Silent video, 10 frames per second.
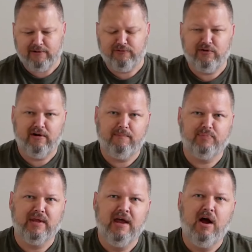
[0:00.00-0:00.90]

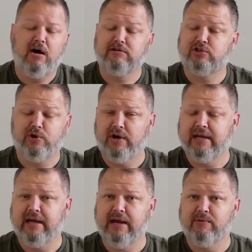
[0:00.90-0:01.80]
from
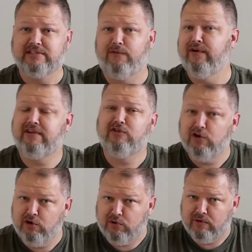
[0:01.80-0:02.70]
Australia, it runs at
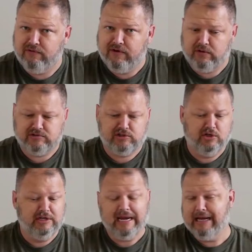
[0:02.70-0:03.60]
52 volts, so
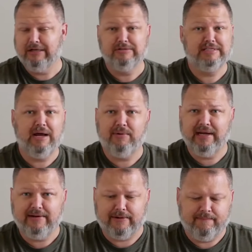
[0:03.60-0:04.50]
you can't use that one
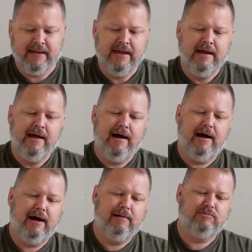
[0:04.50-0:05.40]
either.
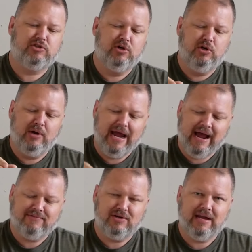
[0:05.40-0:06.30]
So you
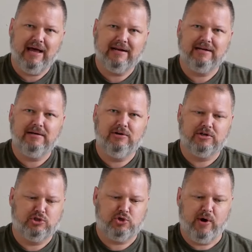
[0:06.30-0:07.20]
have to you're
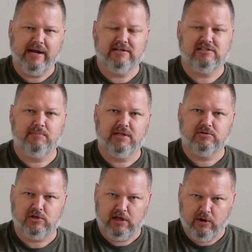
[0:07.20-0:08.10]
constrained to some of
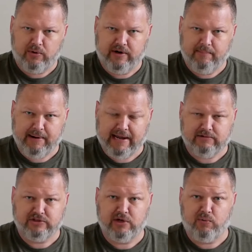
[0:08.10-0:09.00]
those lower end
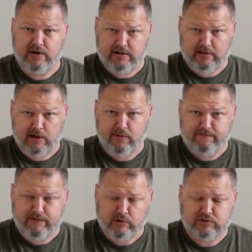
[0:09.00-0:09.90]
panels that run at a lower
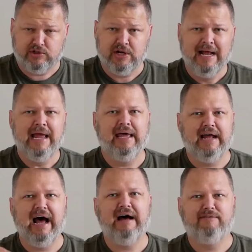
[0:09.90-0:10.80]
voltage, and
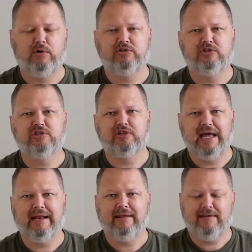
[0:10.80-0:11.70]
high voltage is
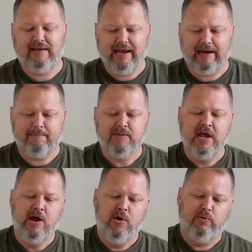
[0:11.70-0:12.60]
kind of the thing,
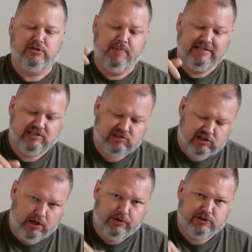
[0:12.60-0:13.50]
which means it's
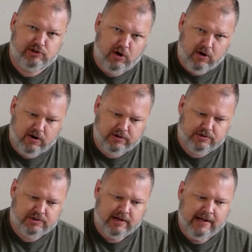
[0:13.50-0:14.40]
slow to
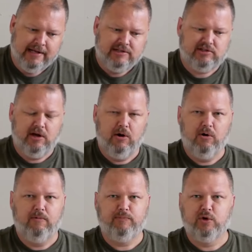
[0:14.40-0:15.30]
charge.
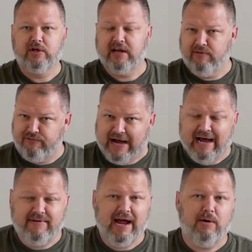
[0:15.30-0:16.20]
So you're looking at
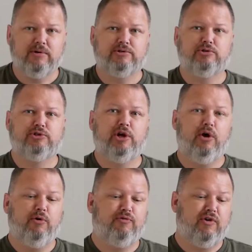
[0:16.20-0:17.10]
5 hours or
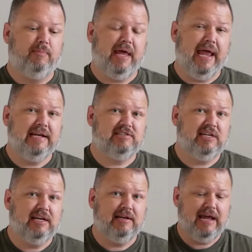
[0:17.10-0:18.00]
so from the
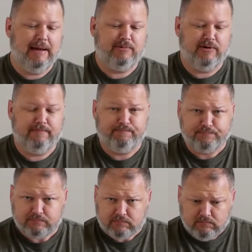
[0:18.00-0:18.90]
AC adapter.
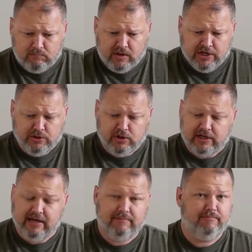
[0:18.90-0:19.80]
You're
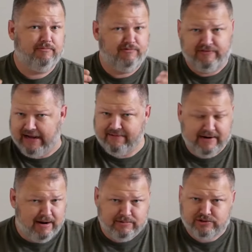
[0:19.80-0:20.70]
looking at 5
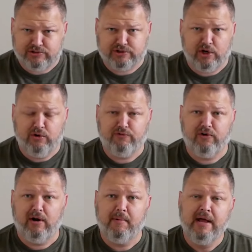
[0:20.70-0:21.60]
hours or so
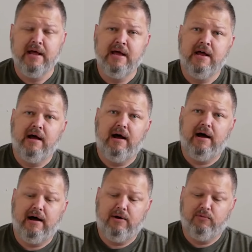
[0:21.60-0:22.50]
from
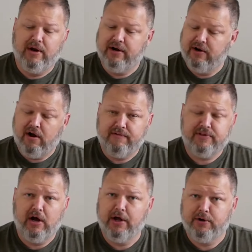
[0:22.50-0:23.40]
running it off
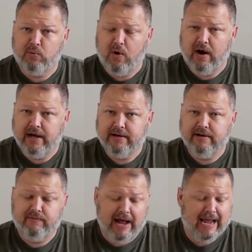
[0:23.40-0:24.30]
the 100
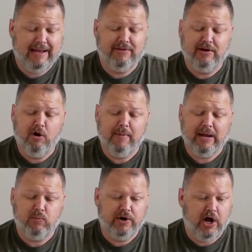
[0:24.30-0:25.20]
watt. I had the
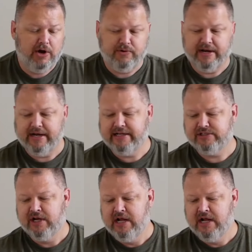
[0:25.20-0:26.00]
Nomad 100, and as